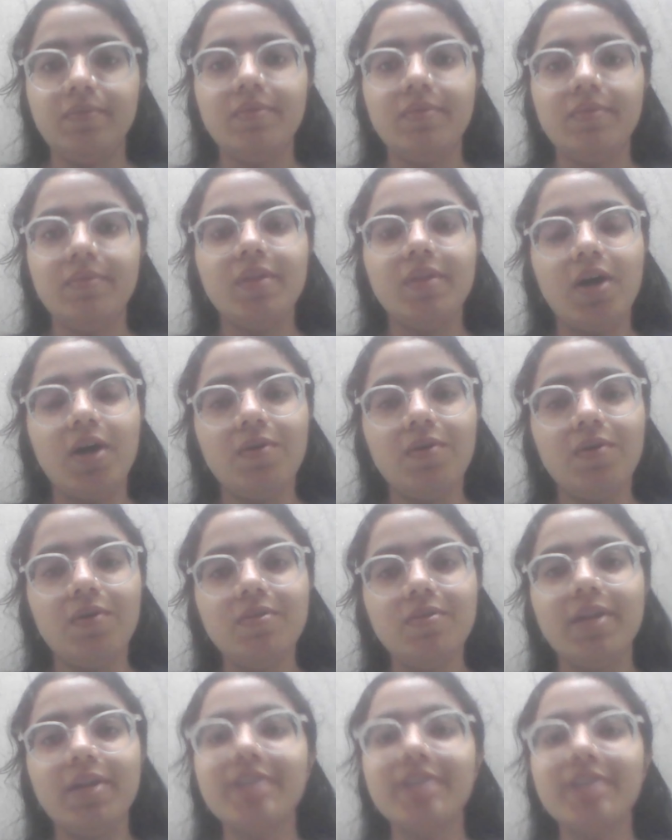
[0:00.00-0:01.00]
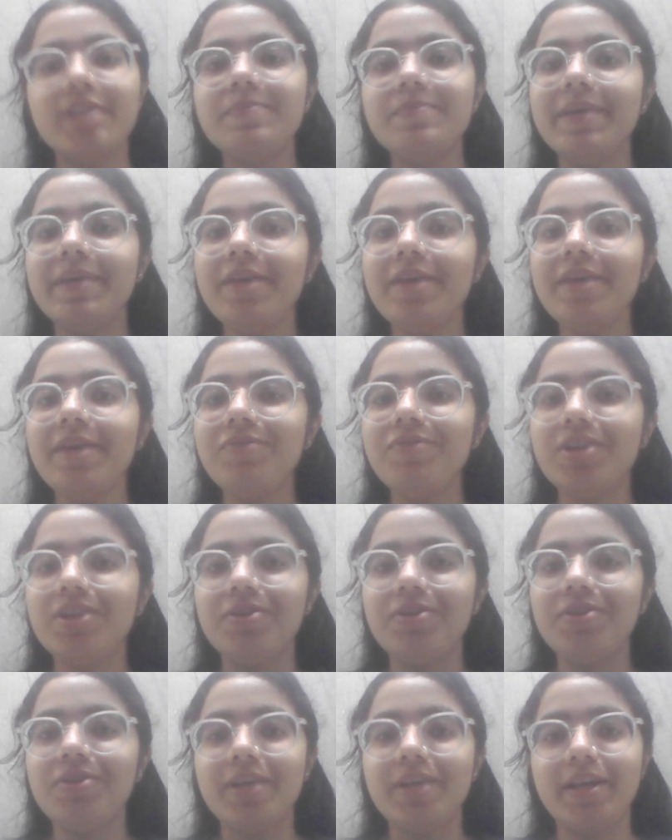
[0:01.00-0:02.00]
Now, let's begin
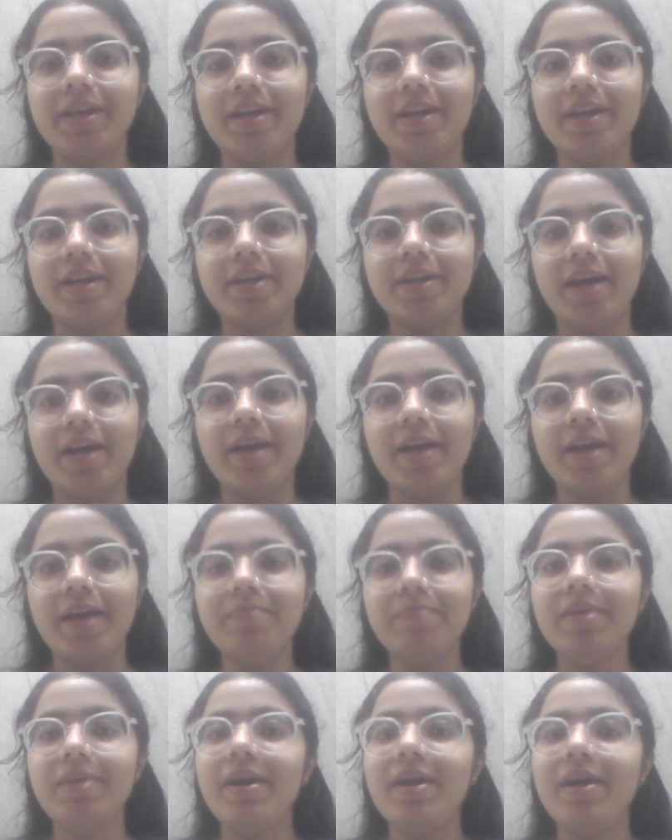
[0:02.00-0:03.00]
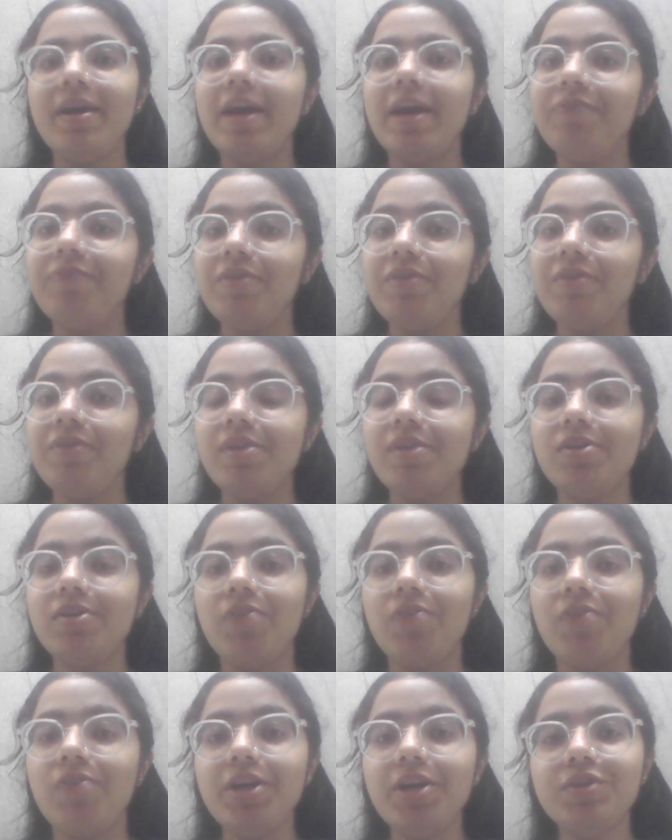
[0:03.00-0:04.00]
without taking any time, and we will
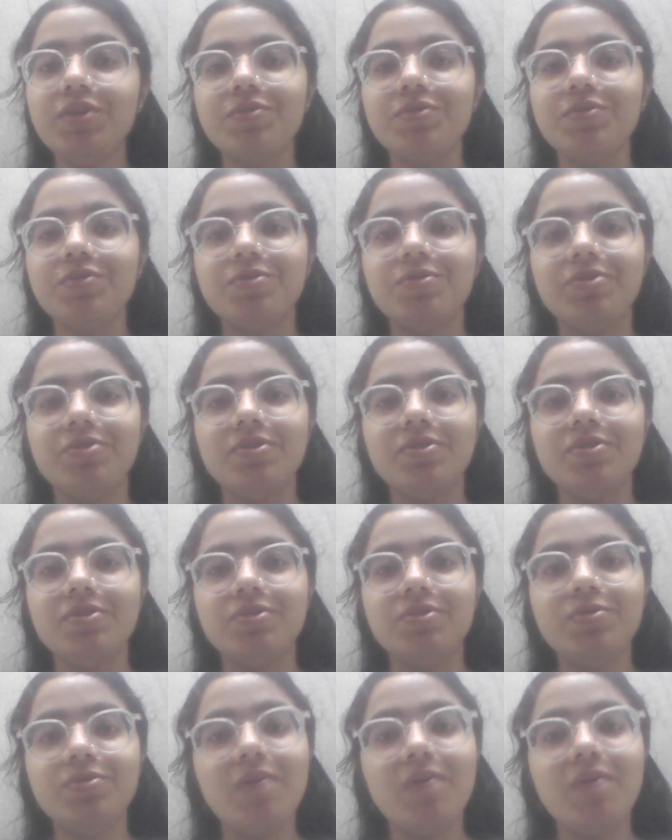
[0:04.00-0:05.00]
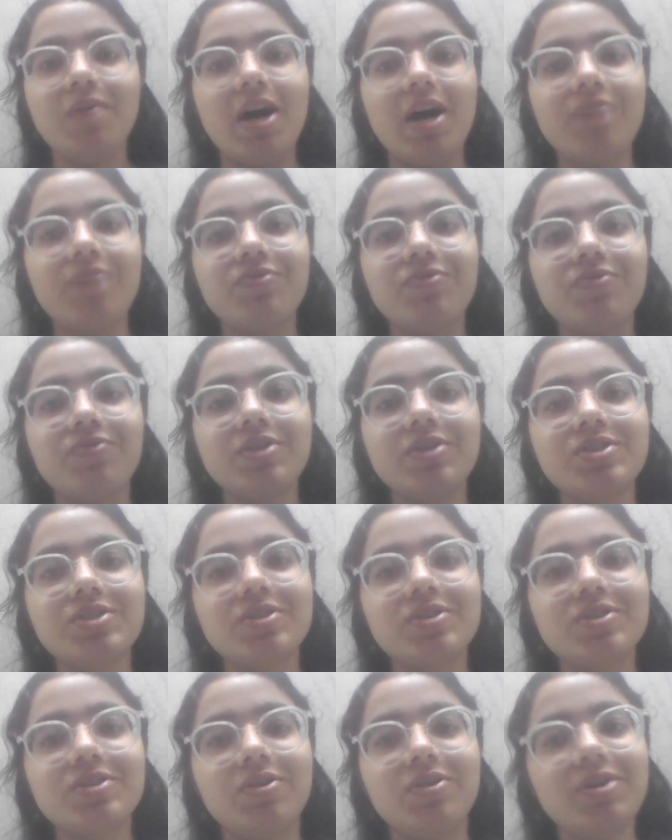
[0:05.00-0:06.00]
going to do our
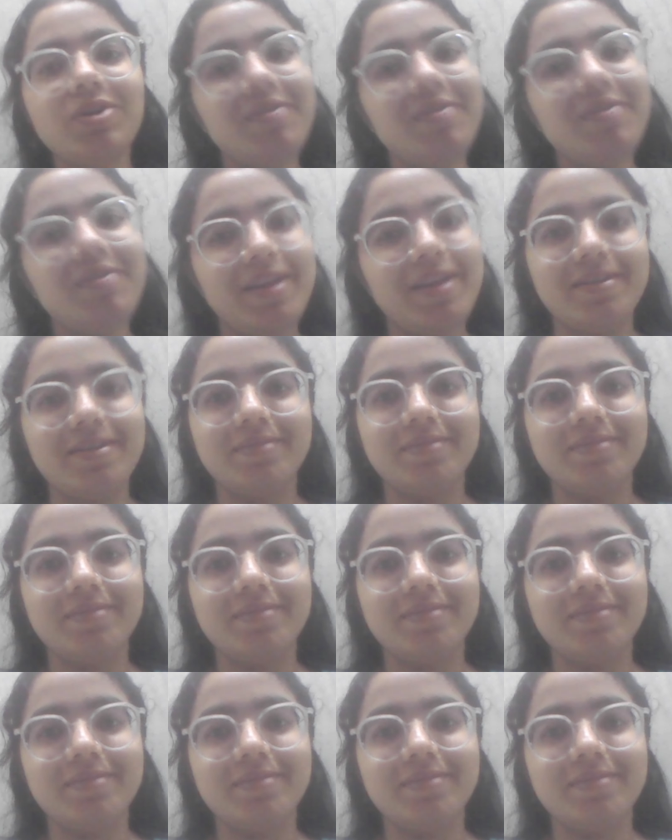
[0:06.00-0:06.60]
first code together.